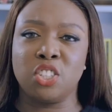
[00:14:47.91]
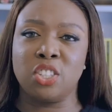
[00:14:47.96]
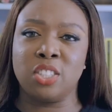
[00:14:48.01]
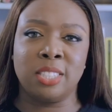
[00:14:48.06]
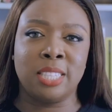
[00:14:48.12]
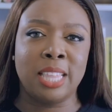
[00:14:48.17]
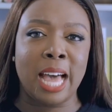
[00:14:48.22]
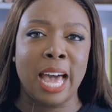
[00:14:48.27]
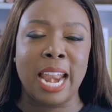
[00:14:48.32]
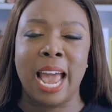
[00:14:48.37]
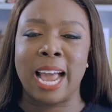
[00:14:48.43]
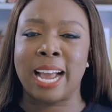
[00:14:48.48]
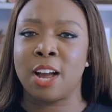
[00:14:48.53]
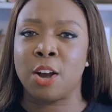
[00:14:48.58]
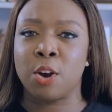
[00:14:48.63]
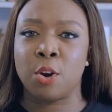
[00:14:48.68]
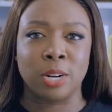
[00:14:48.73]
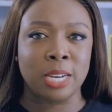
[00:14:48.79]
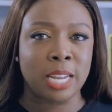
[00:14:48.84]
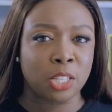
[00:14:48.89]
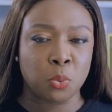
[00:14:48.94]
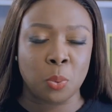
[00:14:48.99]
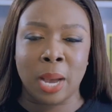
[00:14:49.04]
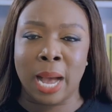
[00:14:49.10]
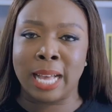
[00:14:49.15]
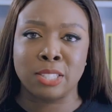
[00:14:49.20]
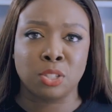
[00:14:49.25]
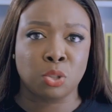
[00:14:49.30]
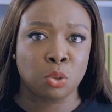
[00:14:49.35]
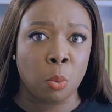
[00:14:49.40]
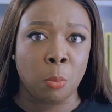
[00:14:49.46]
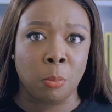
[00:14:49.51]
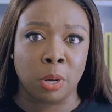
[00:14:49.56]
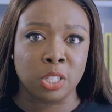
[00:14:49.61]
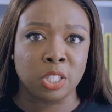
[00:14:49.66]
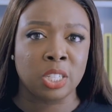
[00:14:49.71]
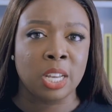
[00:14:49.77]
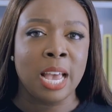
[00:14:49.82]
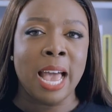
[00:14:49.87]
she's that, I can connect with her so
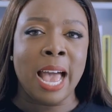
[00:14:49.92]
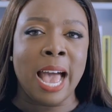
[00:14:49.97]
much.